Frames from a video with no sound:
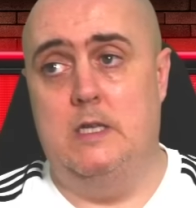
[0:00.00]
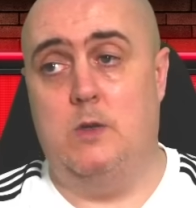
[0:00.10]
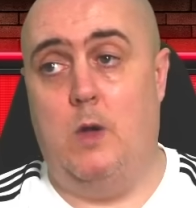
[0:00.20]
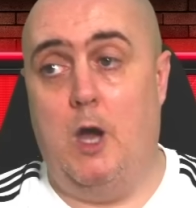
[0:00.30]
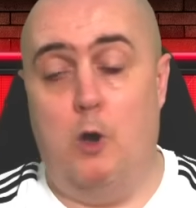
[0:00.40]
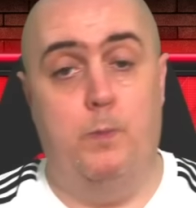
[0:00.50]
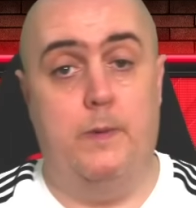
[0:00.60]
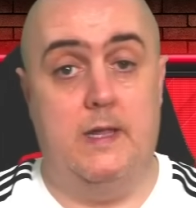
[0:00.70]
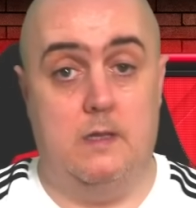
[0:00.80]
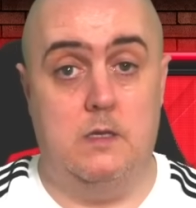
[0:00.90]
So I
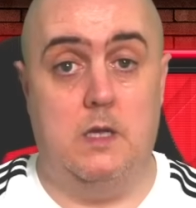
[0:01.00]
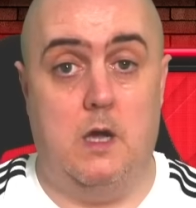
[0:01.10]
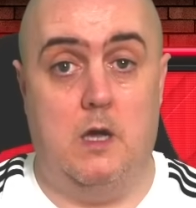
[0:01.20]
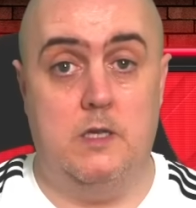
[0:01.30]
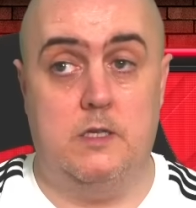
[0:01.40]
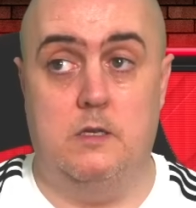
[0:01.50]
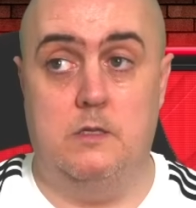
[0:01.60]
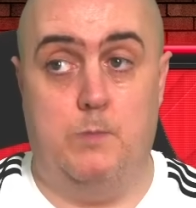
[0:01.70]
hope it doesn't cost us,